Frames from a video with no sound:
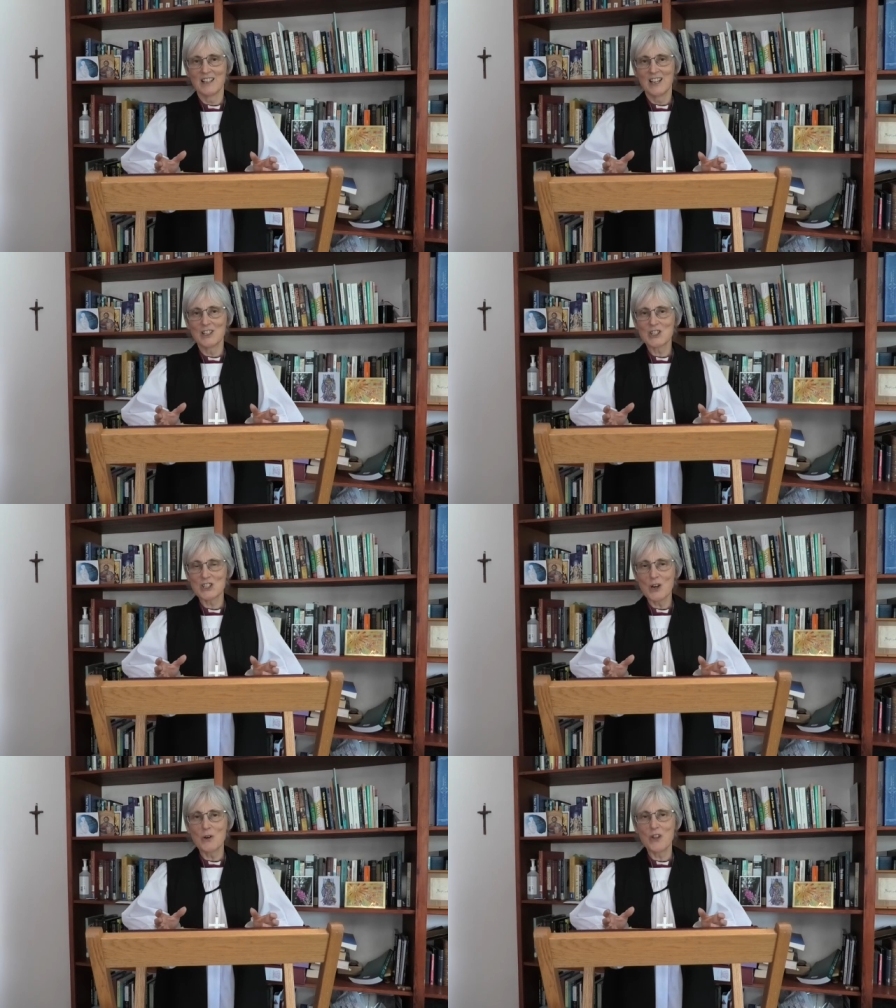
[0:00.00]
And
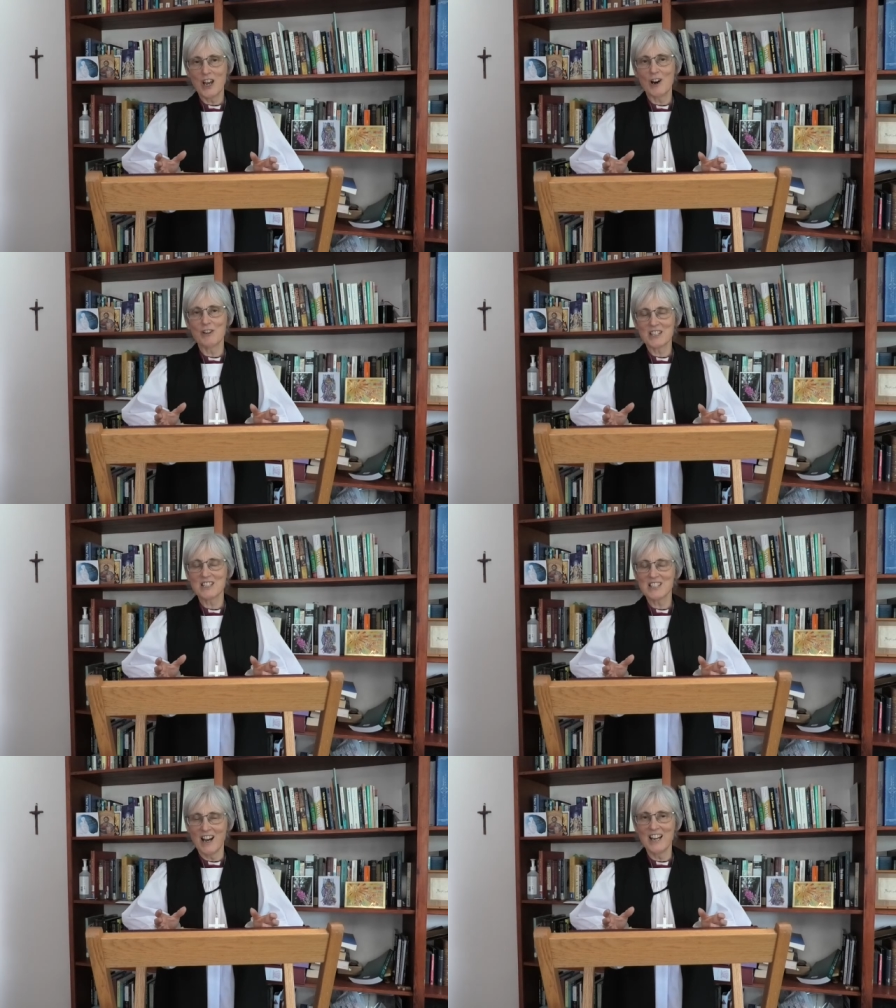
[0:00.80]
so they are a
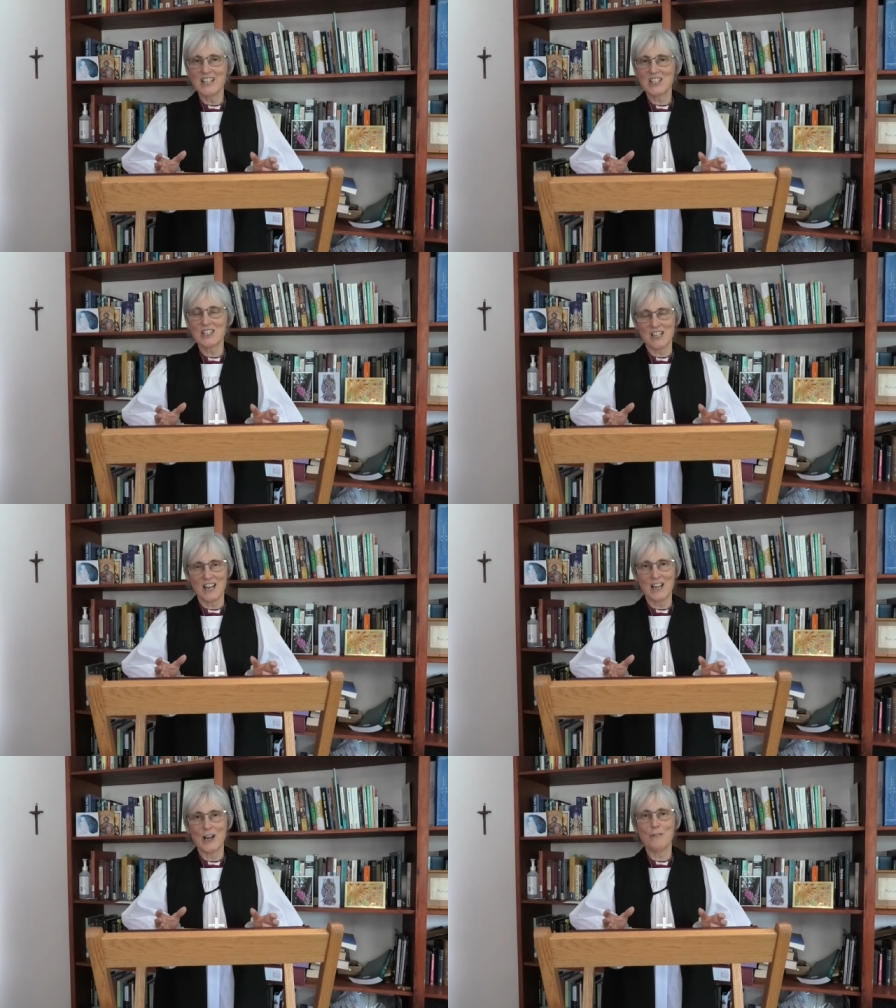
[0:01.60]
sign
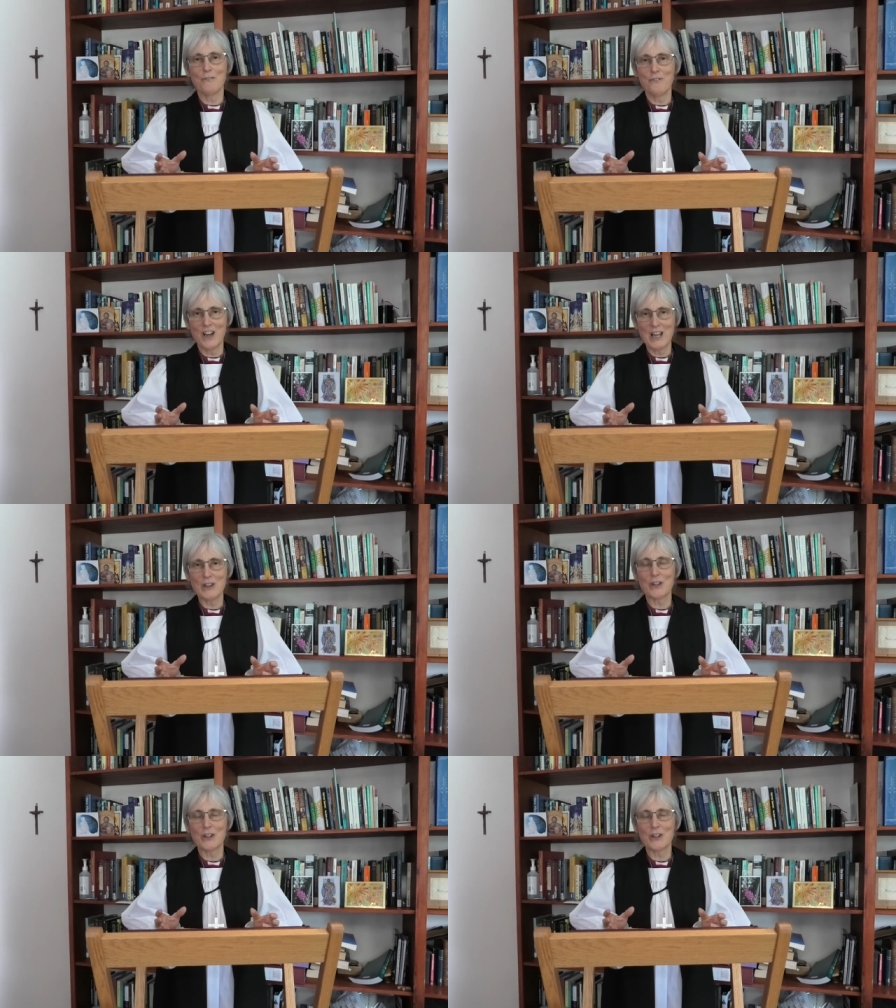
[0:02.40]
today of faith